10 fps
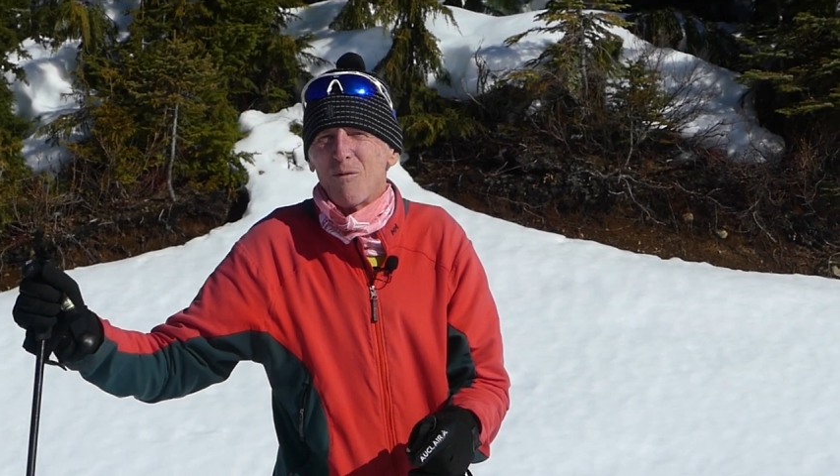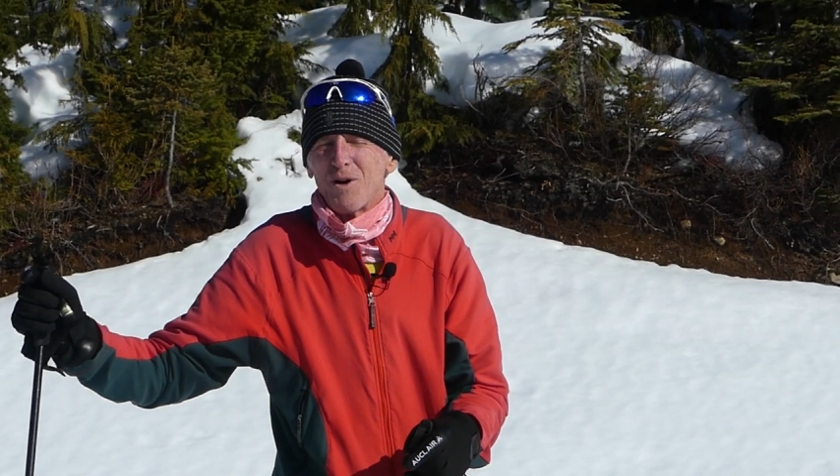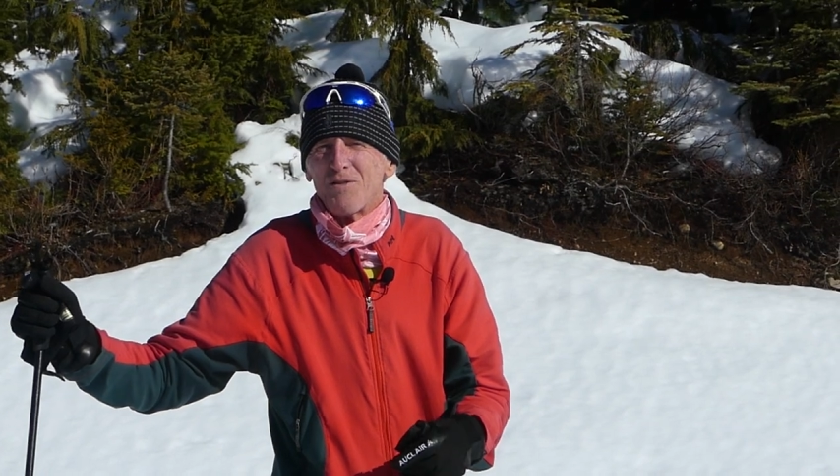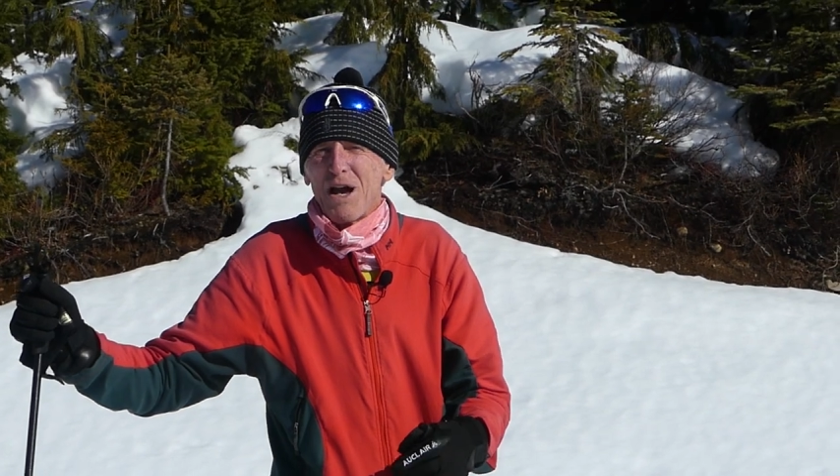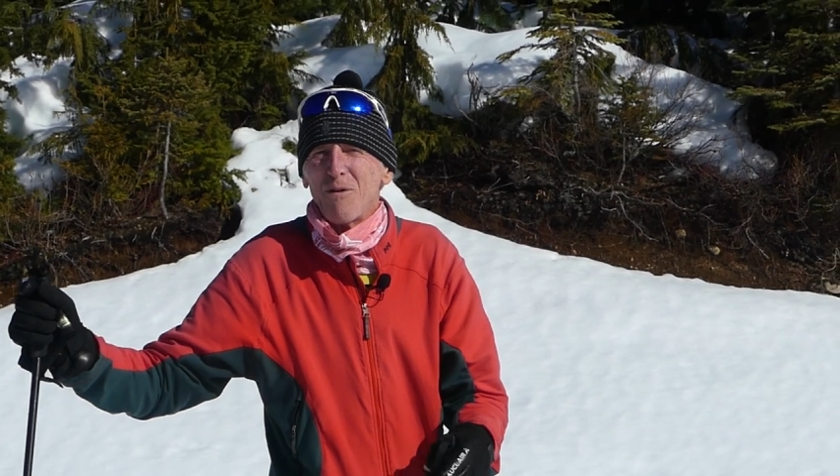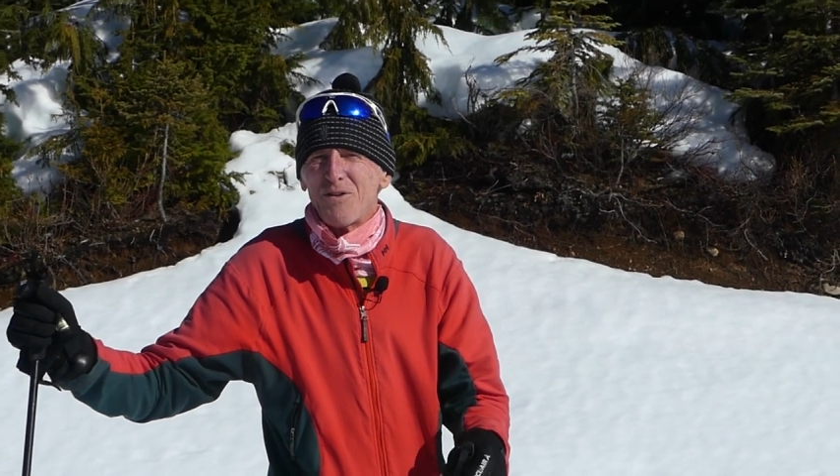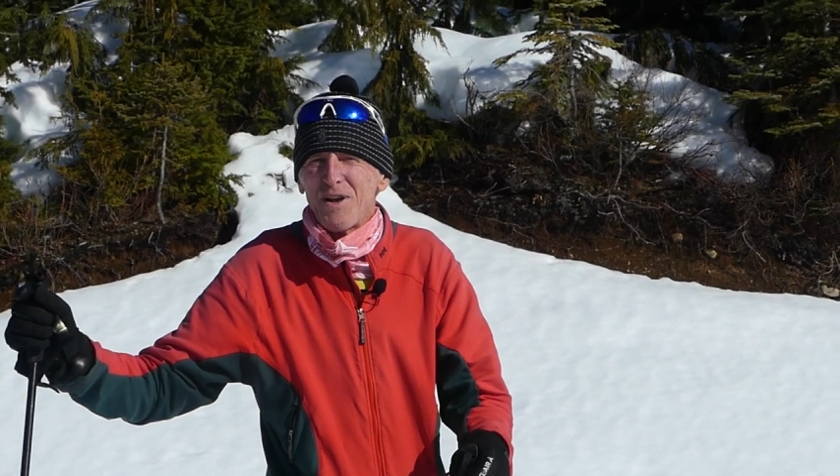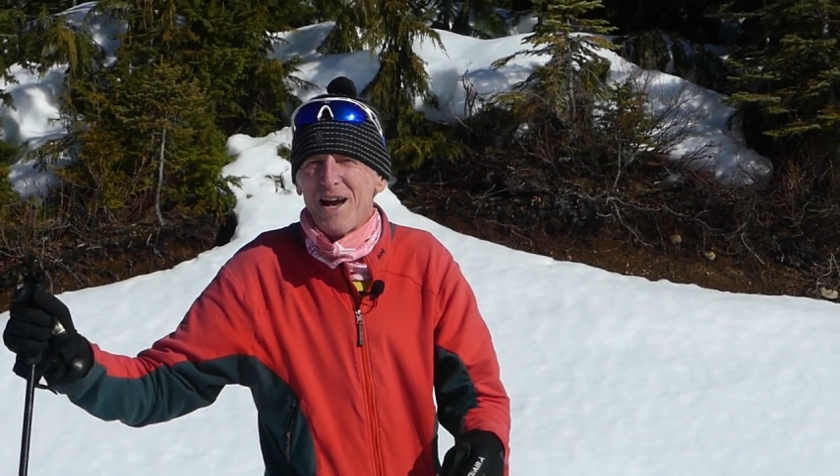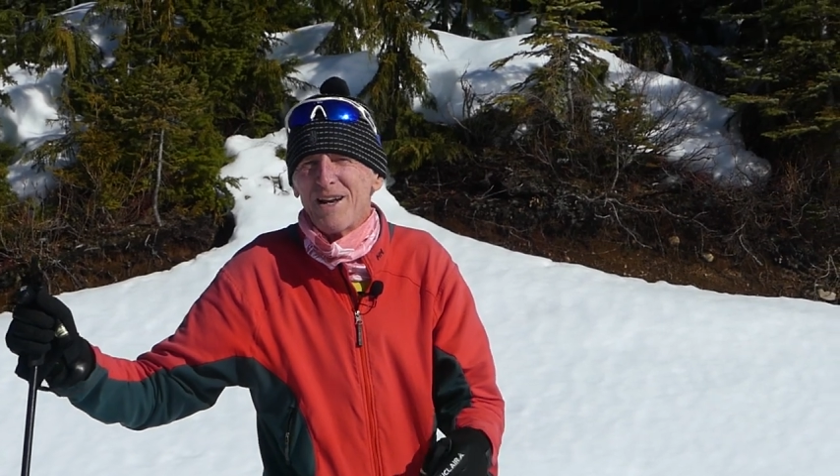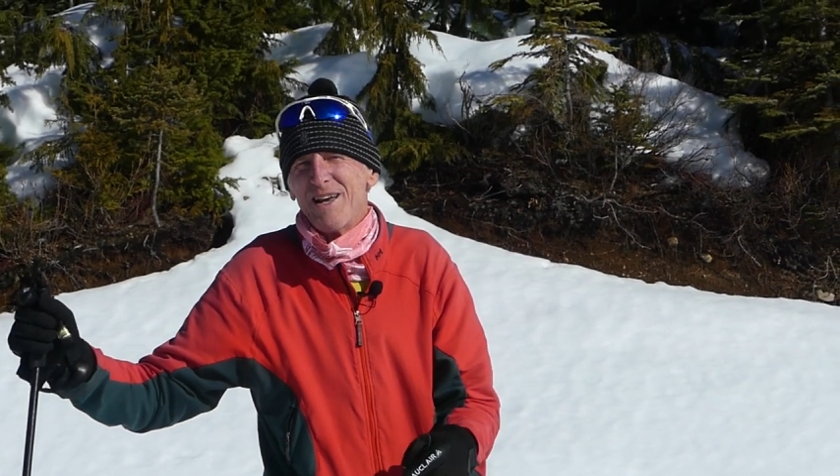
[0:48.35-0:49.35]
works
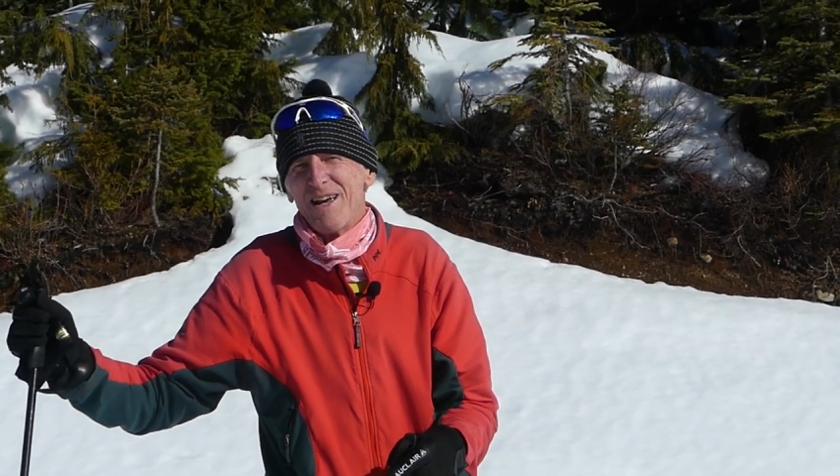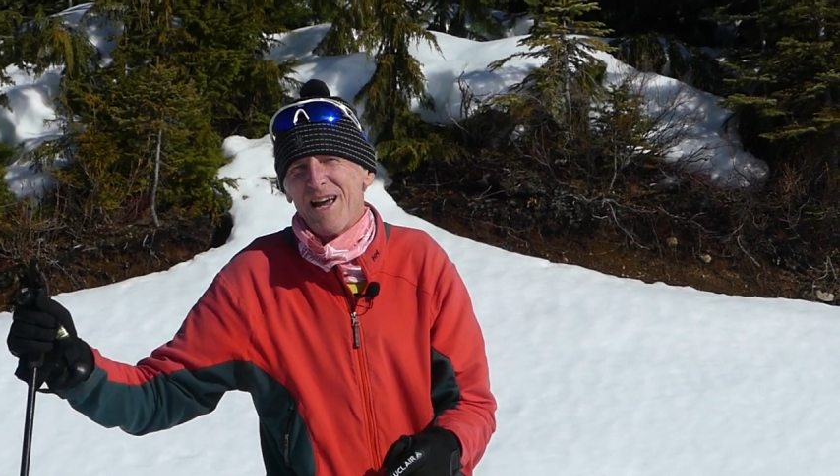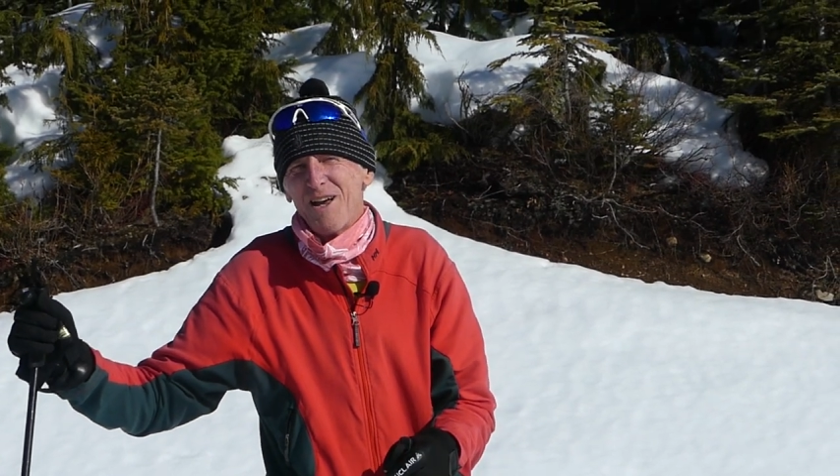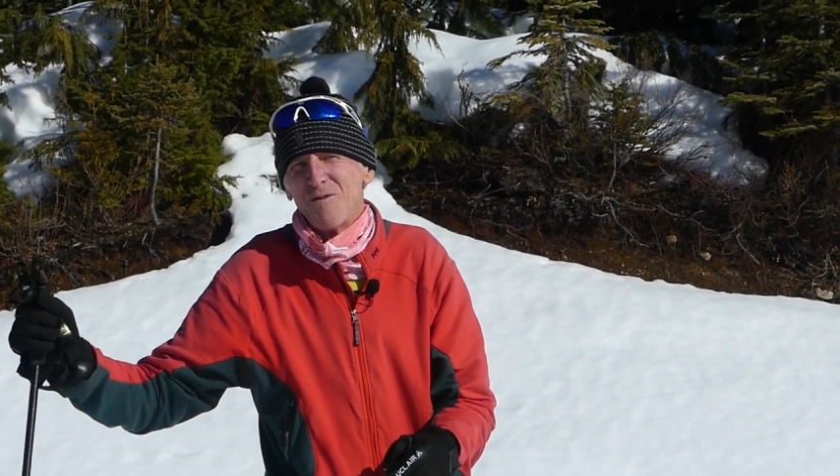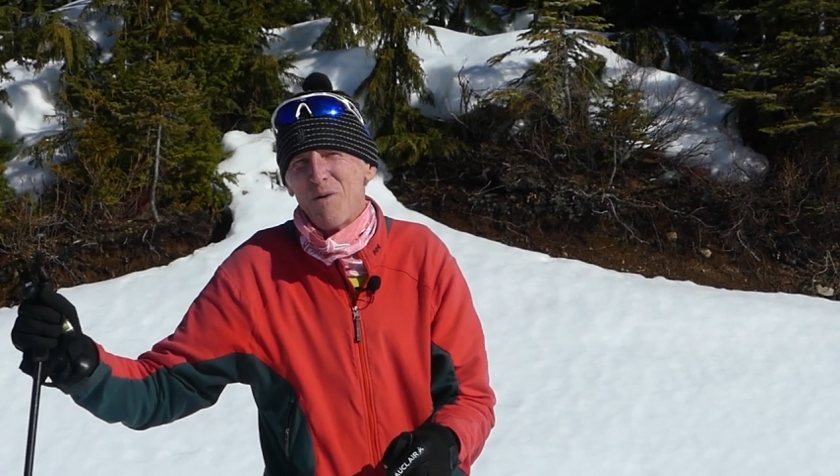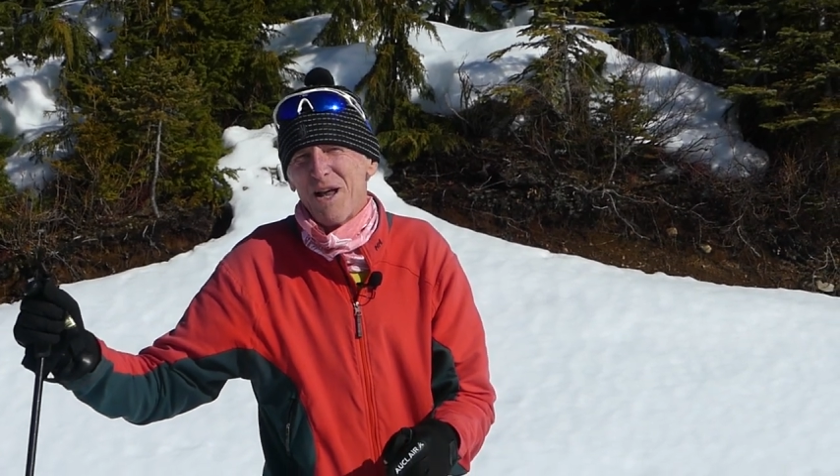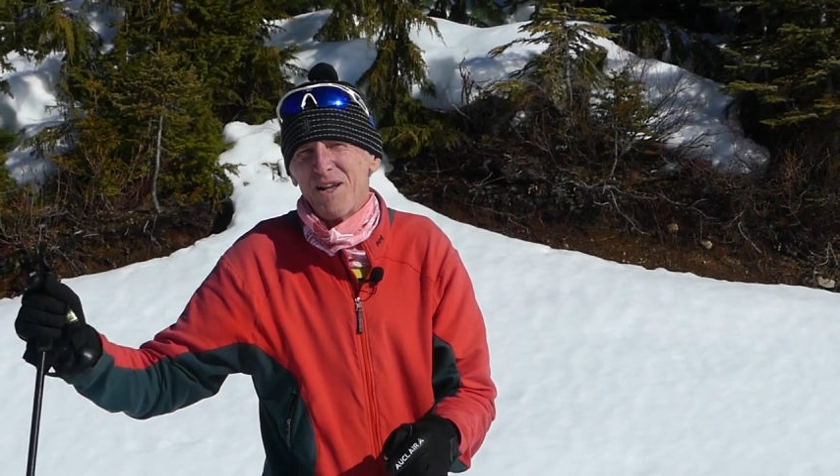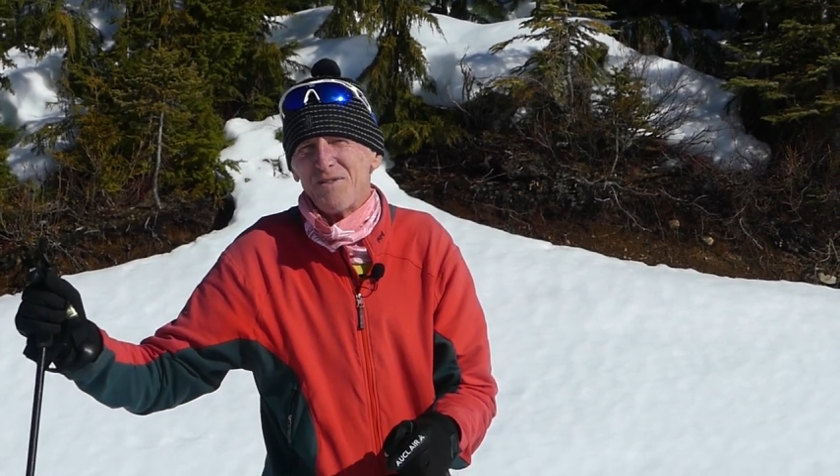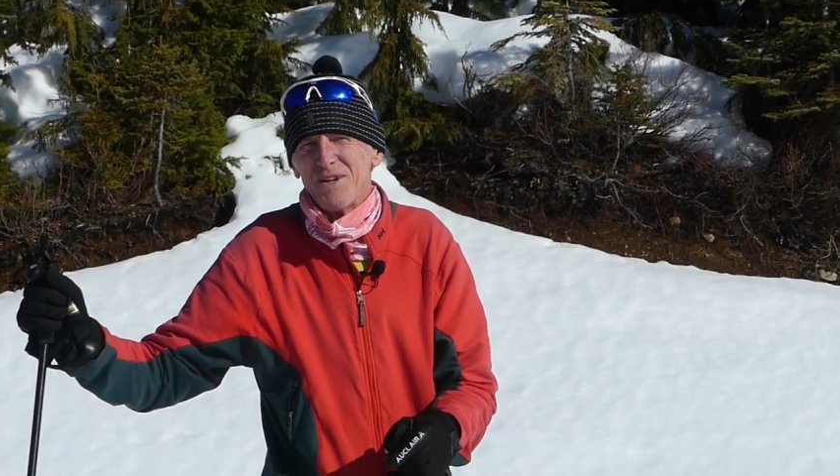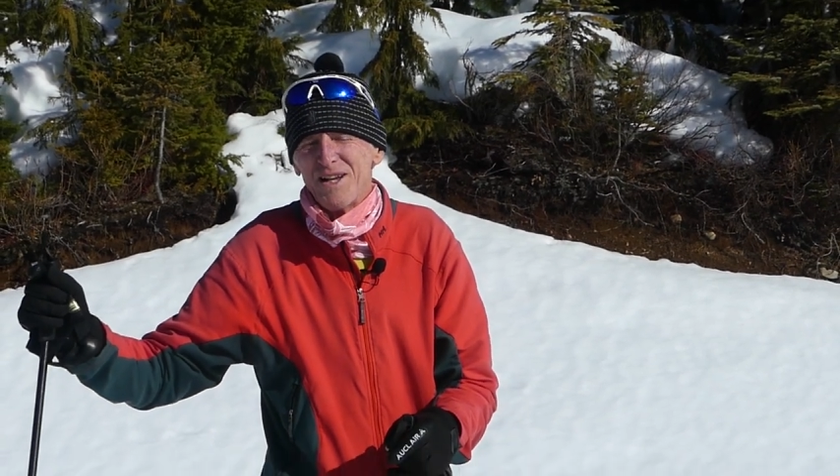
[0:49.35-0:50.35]
outside as
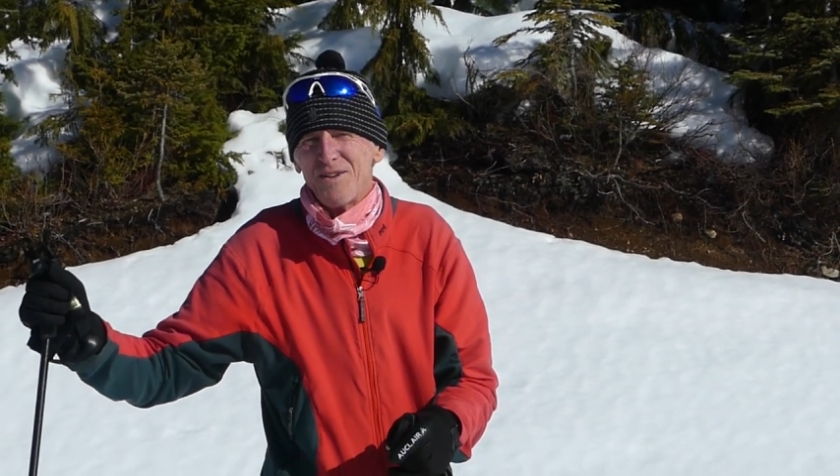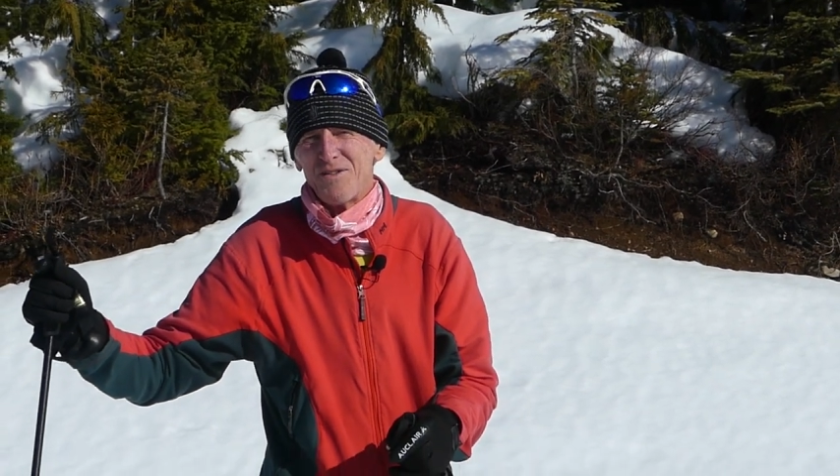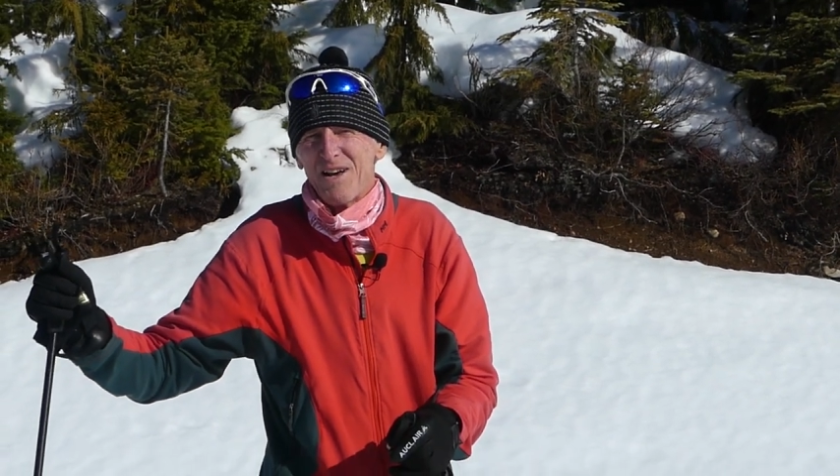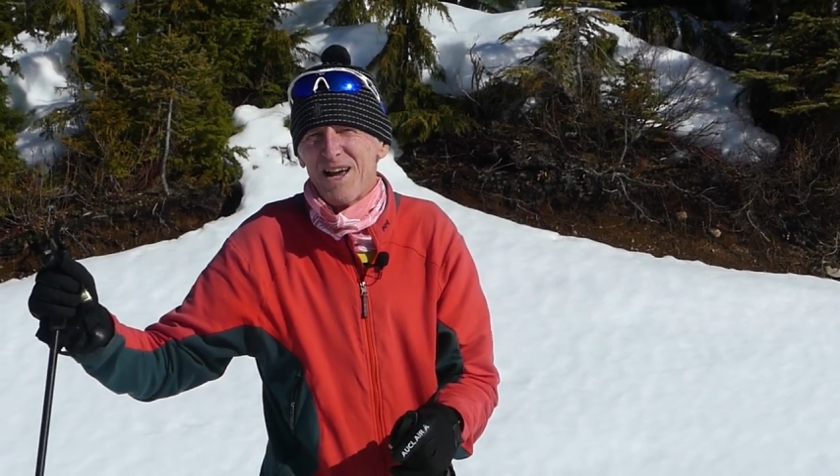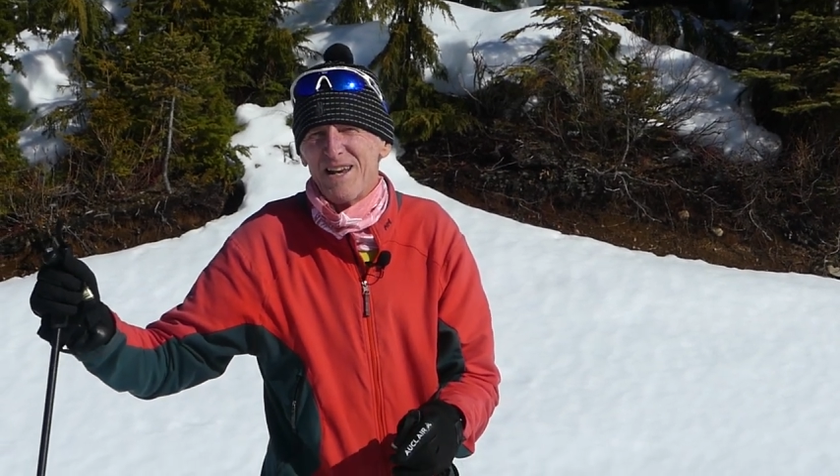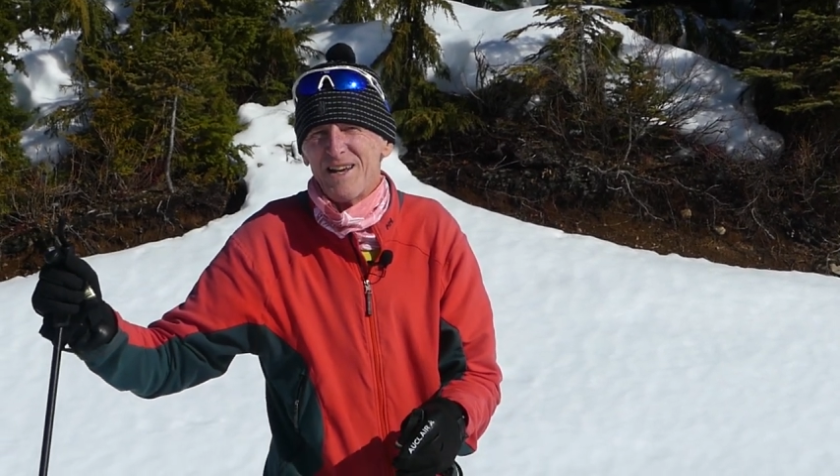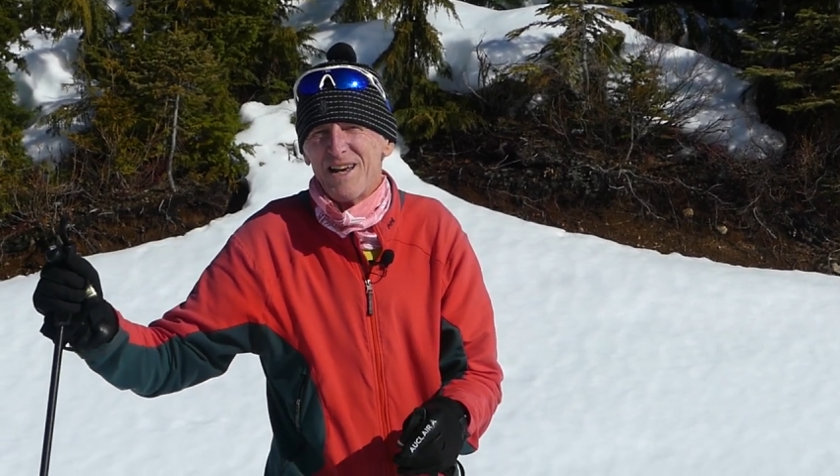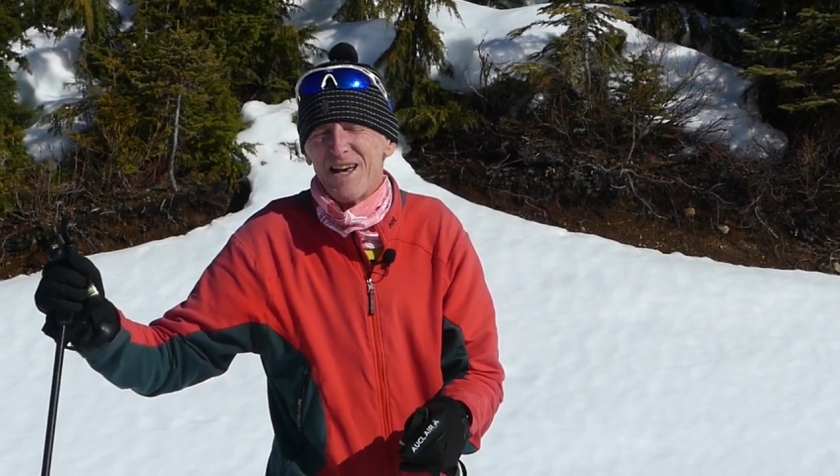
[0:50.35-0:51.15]
well as inside.